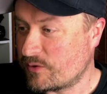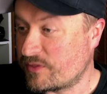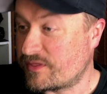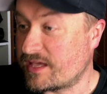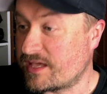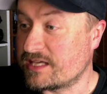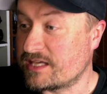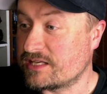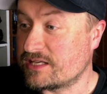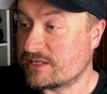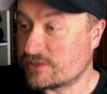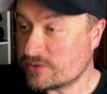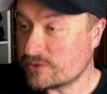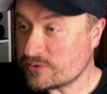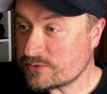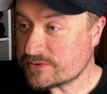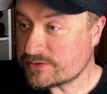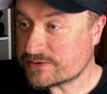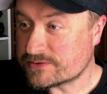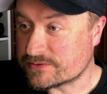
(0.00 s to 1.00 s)
They
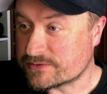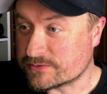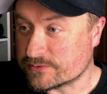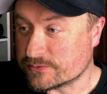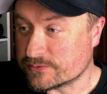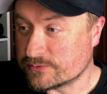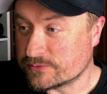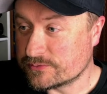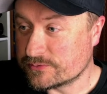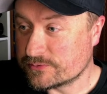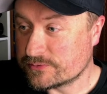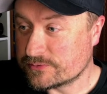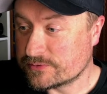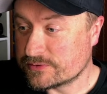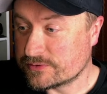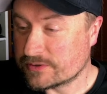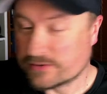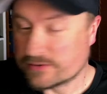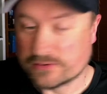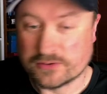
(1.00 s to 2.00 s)
used to
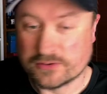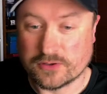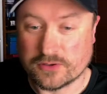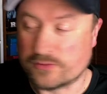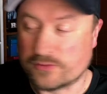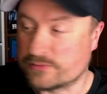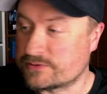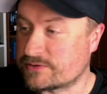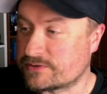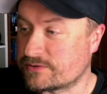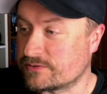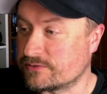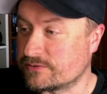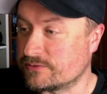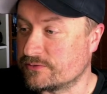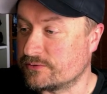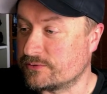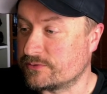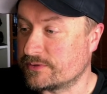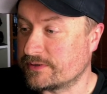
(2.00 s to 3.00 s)
go
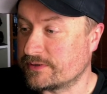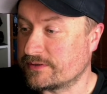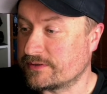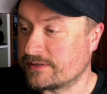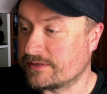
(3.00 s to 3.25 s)
to